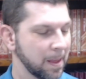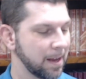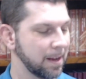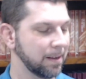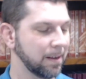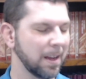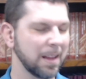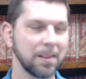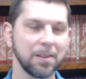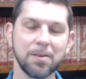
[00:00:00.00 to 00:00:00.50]

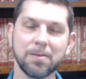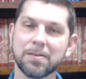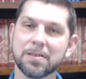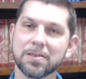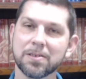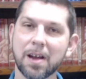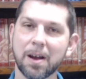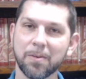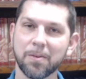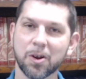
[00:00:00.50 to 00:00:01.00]
And, and Luke
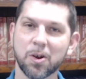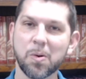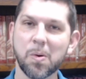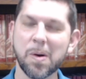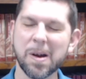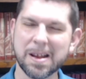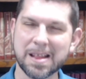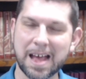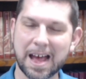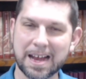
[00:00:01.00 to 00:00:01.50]
does not
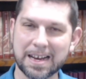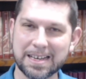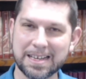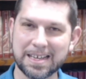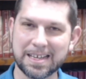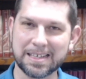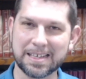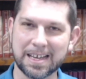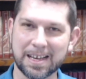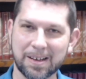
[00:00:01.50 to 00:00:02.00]
record that
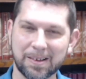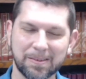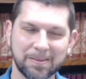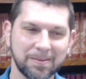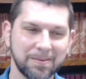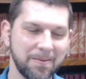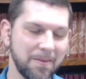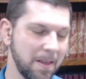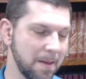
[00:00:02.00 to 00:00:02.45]
detail.